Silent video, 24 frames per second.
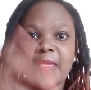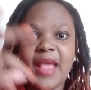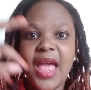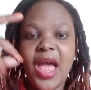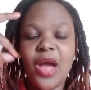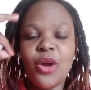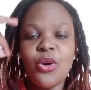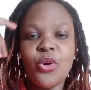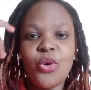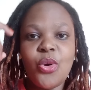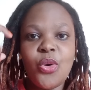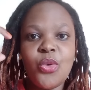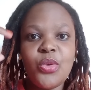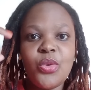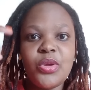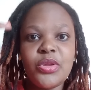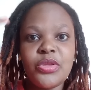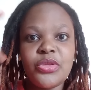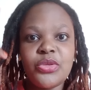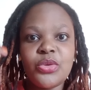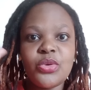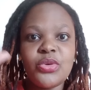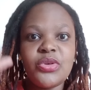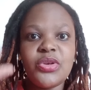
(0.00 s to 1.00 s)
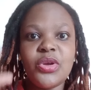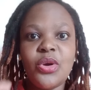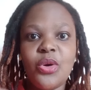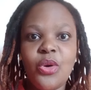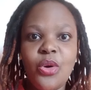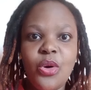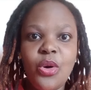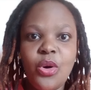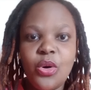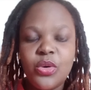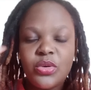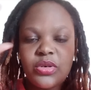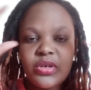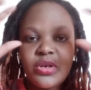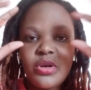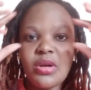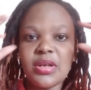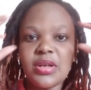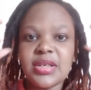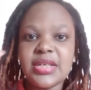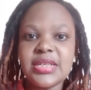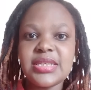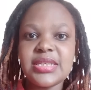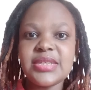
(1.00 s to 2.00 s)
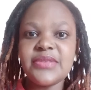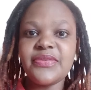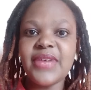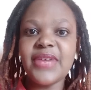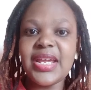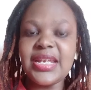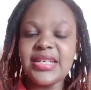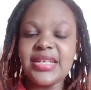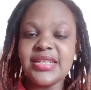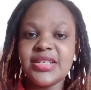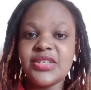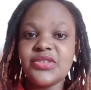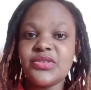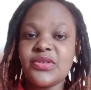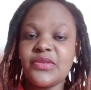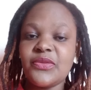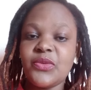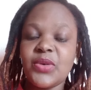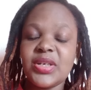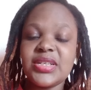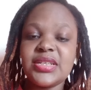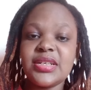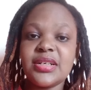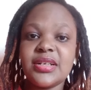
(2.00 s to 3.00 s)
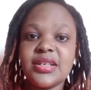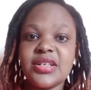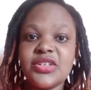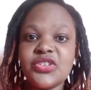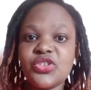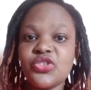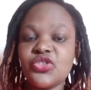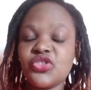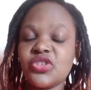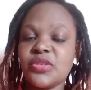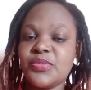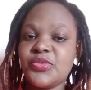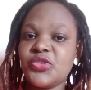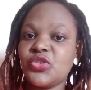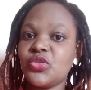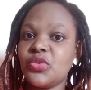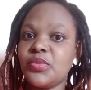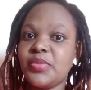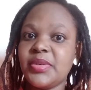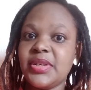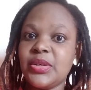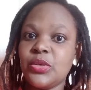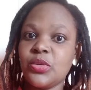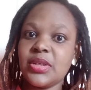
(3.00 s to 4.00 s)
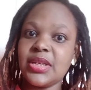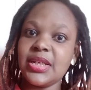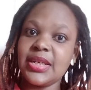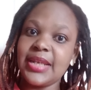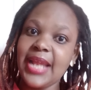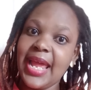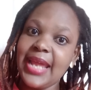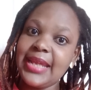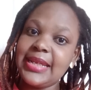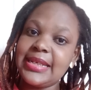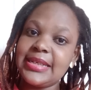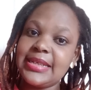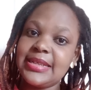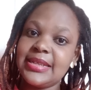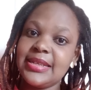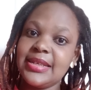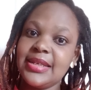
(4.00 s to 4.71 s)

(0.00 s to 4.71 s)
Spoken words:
are going through your own cognitive ideas of what a relationship should be looking like,